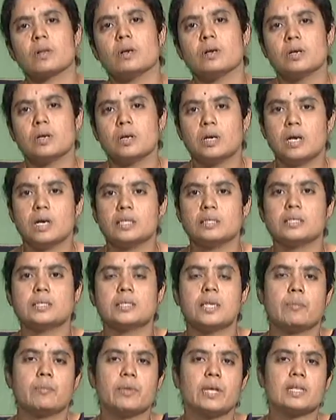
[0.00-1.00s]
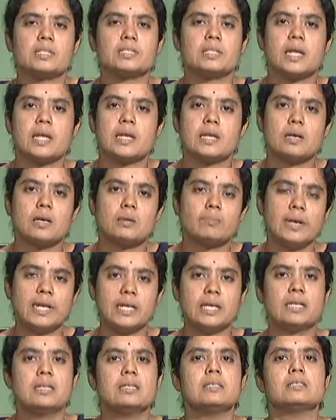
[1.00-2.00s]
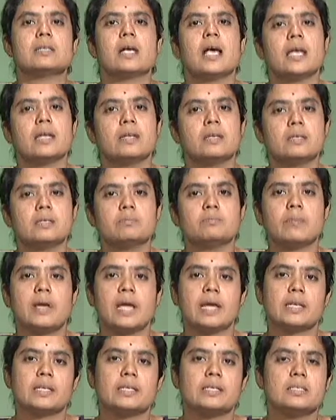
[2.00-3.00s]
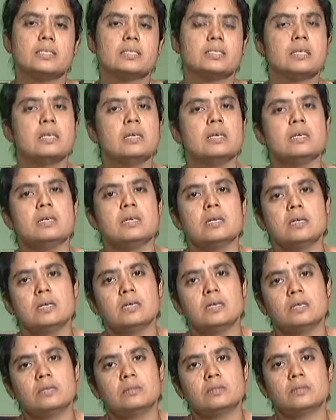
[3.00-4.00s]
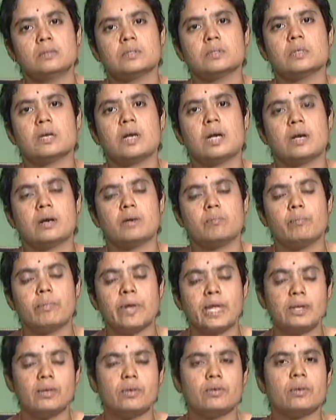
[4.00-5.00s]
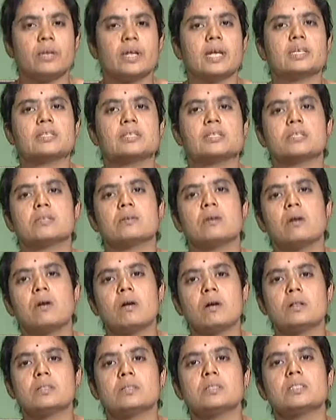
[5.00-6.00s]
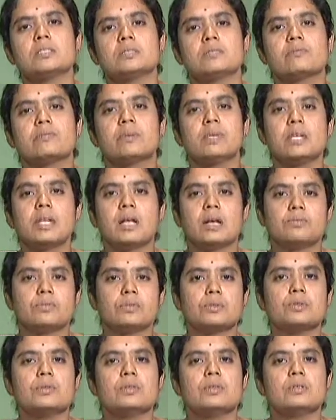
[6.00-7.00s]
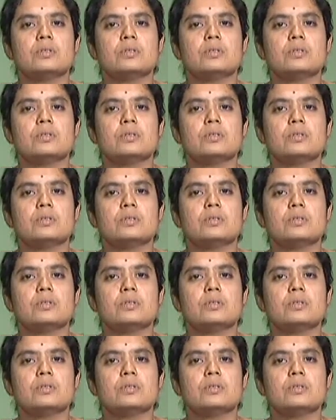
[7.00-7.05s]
other chemicals like metals, iron, manganese, mercury, etc. All this we will have to